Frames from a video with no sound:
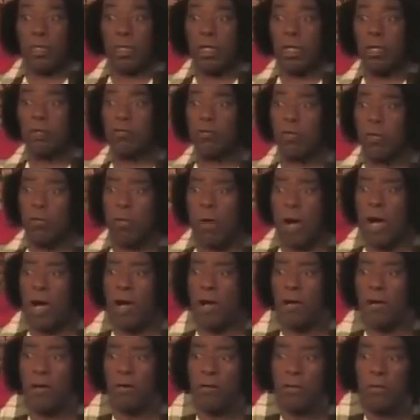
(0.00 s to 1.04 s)
And so
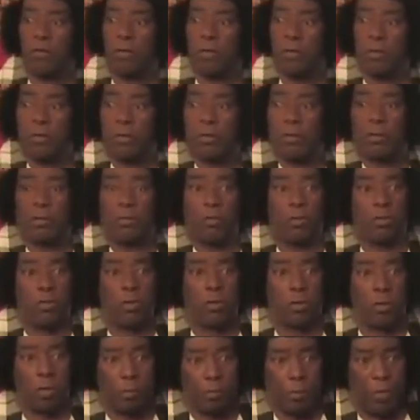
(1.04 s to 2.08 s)
while the
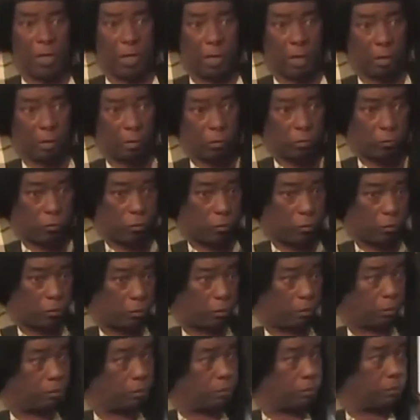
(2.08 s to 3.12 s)
Europeans
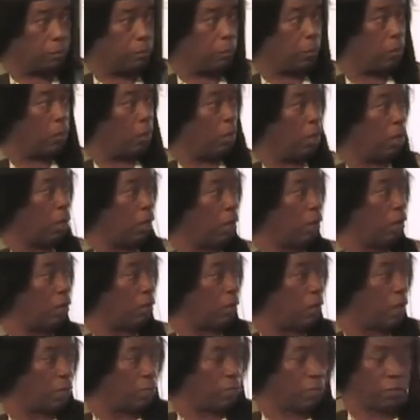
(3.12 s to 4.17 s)

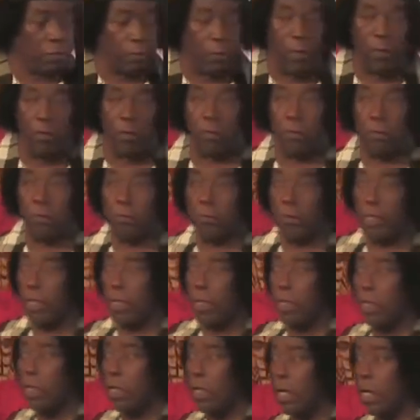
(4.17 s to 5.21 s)
uh, under the Pope
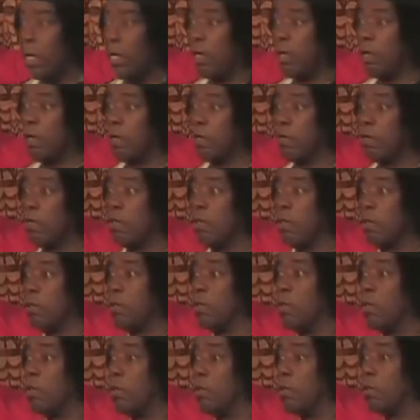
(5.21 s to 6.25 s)
and the
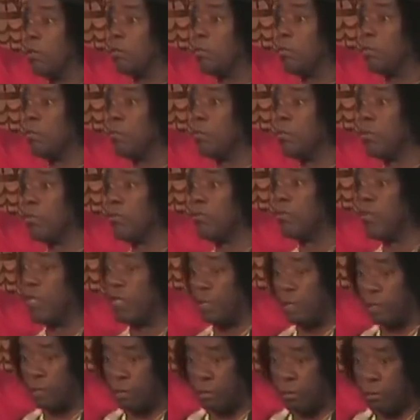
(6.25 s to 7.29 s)
um,
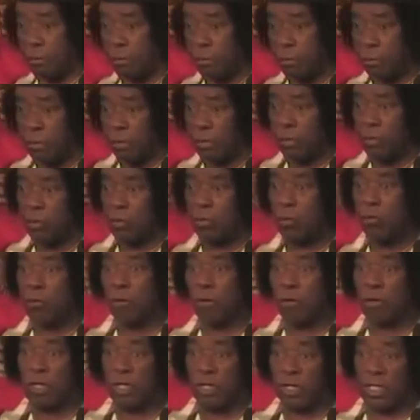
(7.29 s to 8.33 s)
Hasidic,
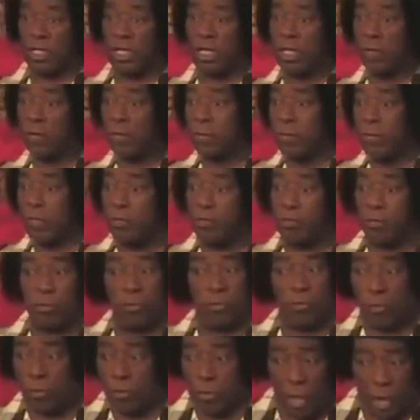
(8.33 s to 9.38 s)
who claim to be
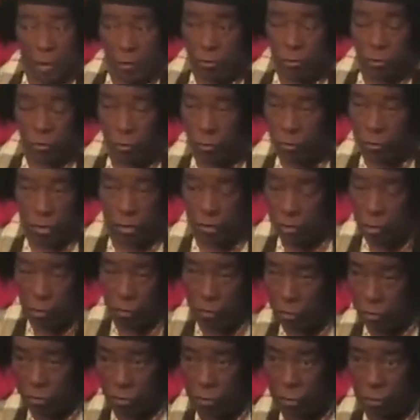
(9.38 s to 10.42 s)
Jews or not Jews, there's no
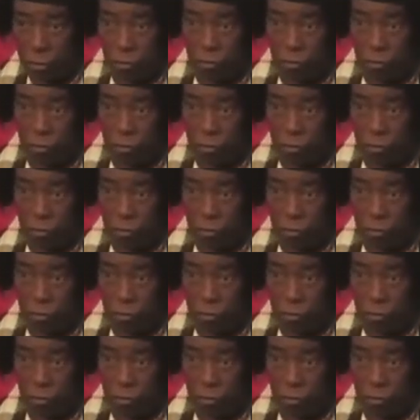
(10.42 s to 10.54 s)
such thing